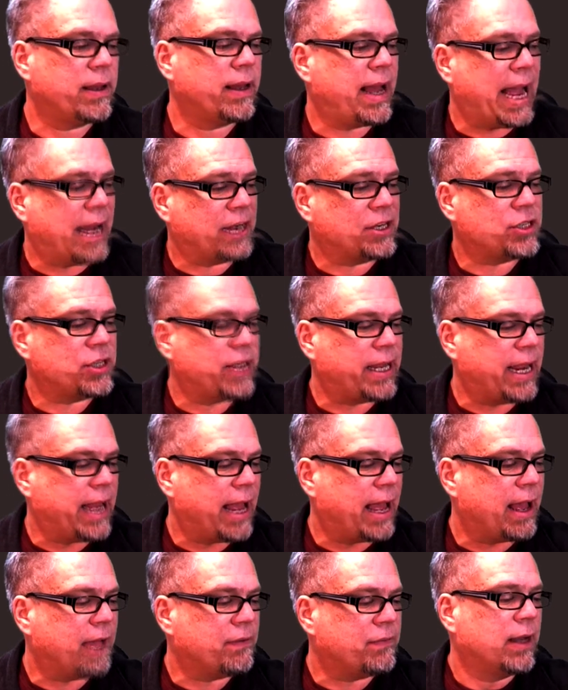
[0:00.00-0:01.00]
action they
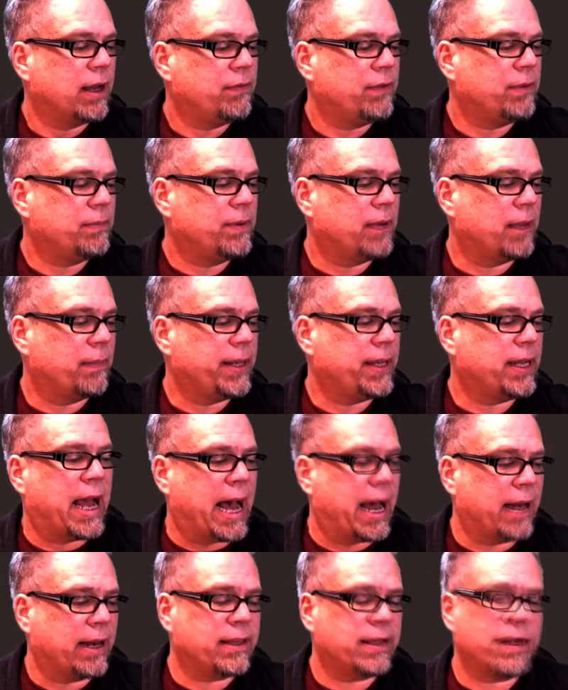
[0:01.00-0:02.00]
have of him coming
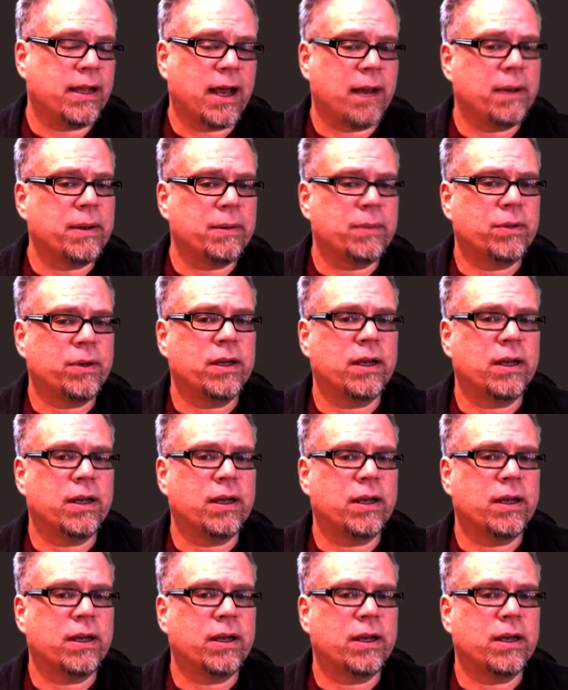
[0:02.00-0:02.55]
out of the comic book